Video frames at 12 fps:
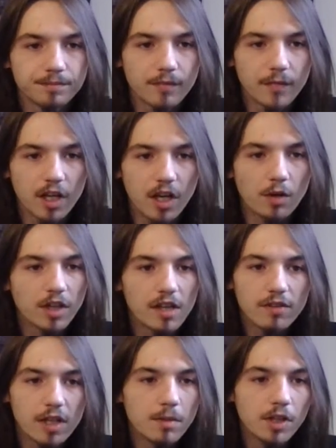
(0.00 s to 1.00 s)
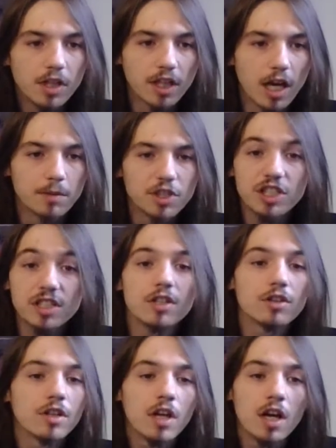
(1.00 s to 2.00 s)
You know, give him a look up.
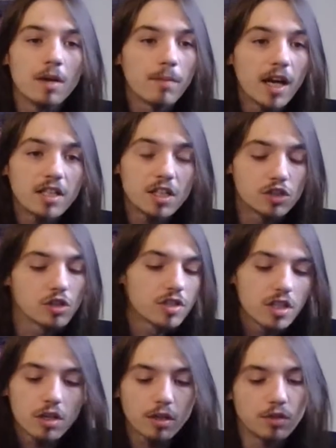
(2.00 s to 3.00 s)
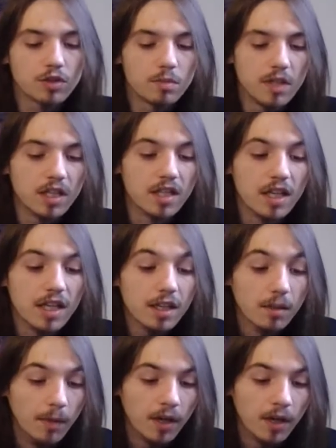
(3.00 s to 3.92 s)
My teachers introduced me into him